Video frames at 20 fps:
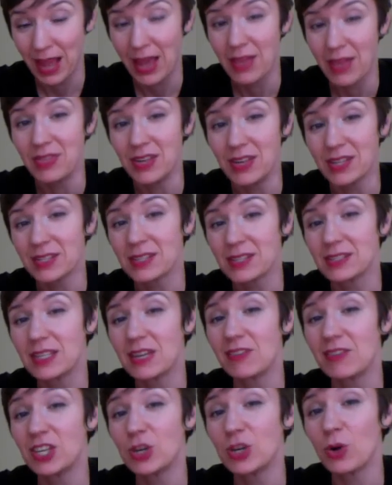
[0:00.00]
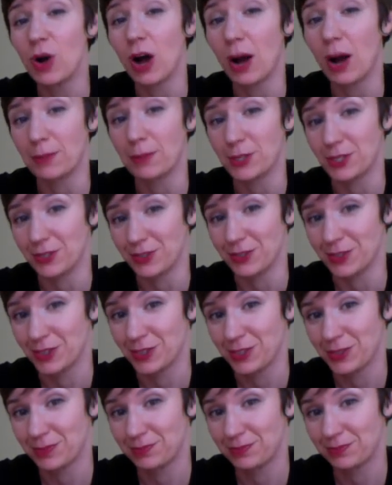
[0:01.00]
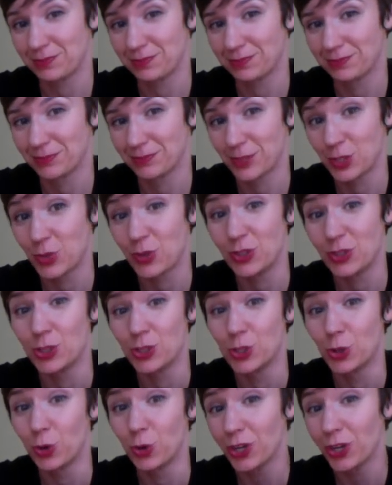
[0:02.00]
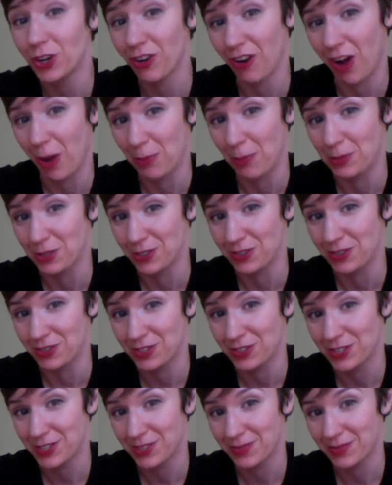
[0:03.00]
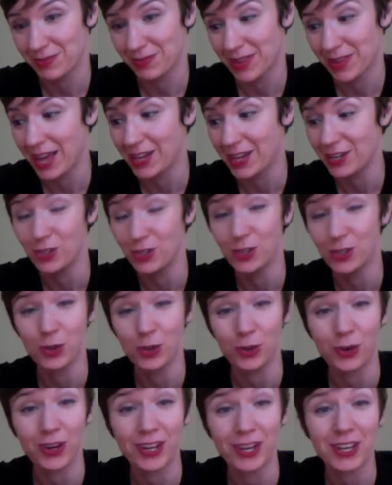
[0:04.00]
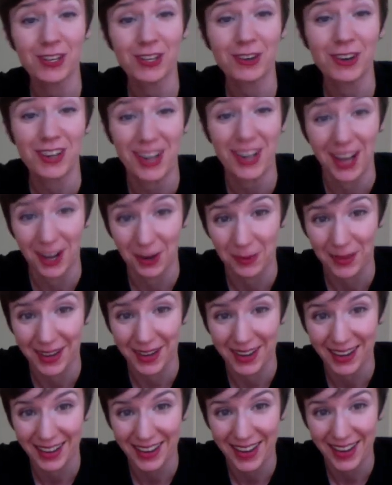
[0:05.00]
this is giving you options. So enjoy your options and enjoy your anatomy.